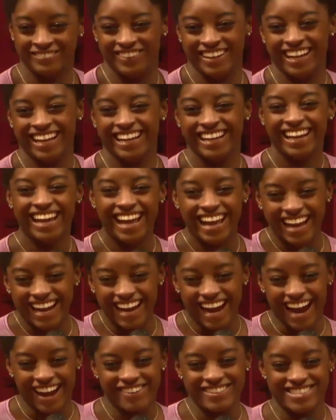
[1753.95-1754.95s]
But
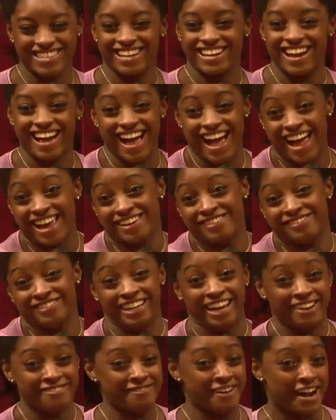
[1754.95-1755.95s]
I was like, I
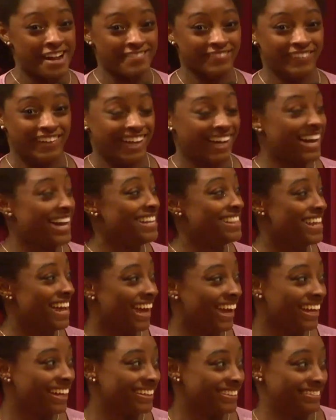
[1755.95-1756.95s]
don't get why I'm behind.
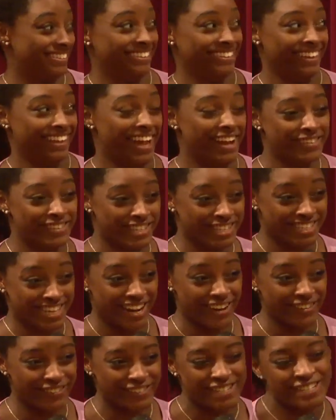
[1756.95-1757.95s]
Like I was just
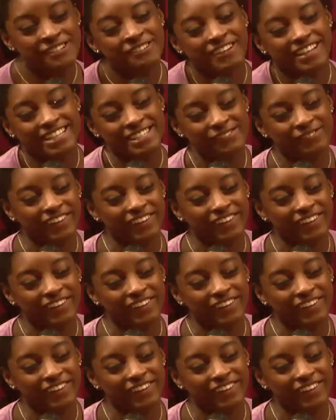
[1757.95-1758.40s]
out for two weeks.